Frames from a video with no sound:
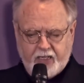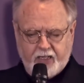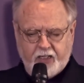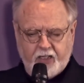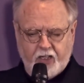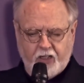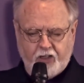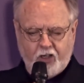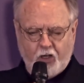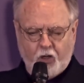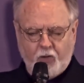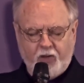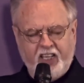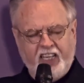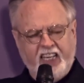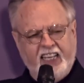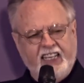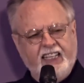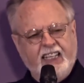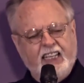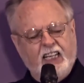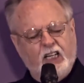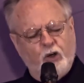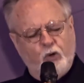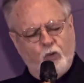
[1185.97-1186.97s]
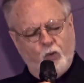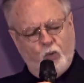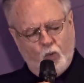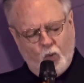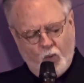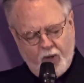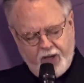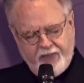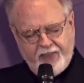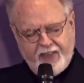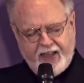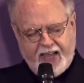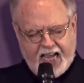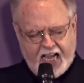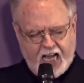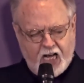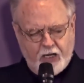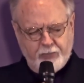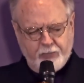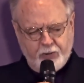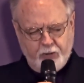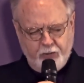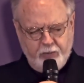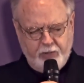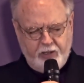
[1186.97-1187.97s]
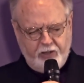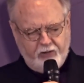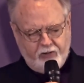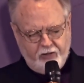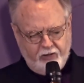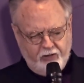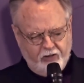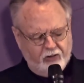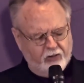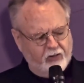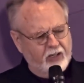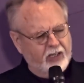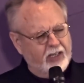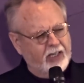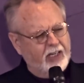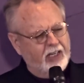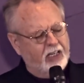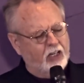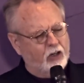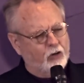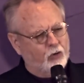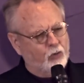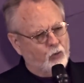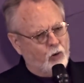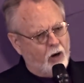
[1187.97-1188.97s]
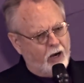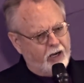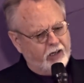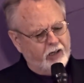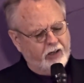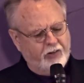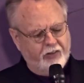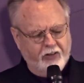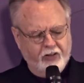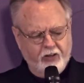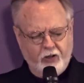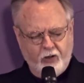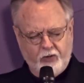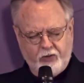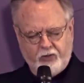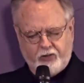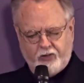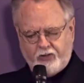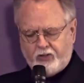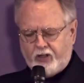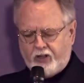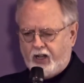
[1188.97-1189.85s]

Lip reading: You know that he did it without permission, sneaking it right under the noses